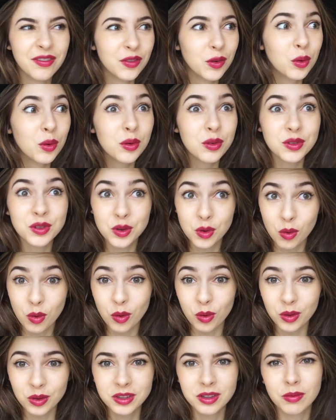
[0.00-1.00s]
Fool's
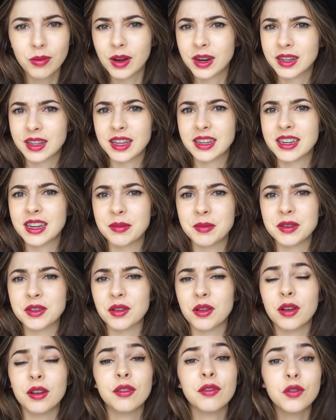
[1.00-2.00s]
Gold, why did that take me
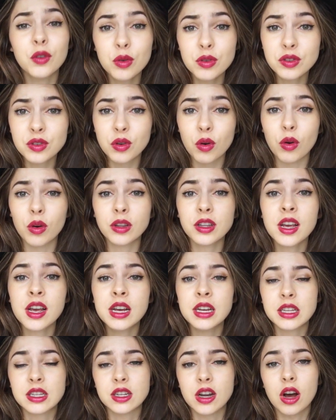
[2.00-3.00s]
so long? Fool's Gold,
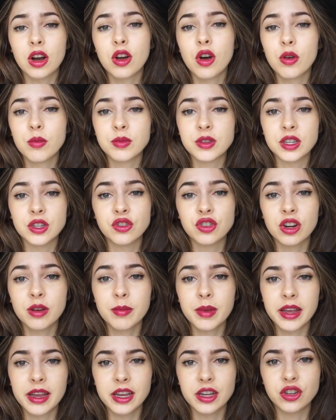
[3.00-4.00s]
Stockholm
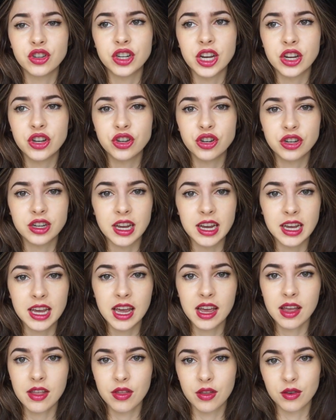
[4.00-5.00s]
Syndrome, and Change Your
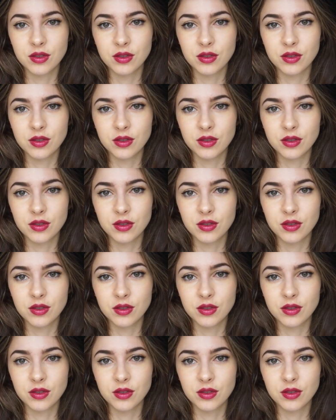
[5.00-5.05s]
Ticket.